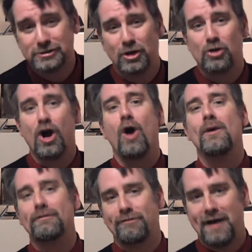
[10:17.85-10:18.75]
So
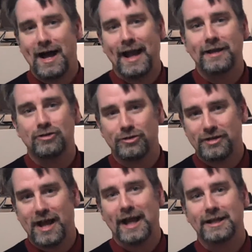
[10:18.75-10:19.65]
go and find your
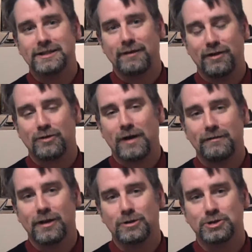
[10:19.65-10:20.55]
scientific
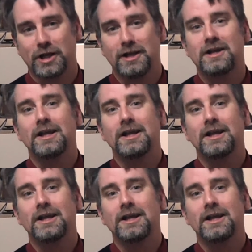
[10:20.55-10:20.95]
revolution.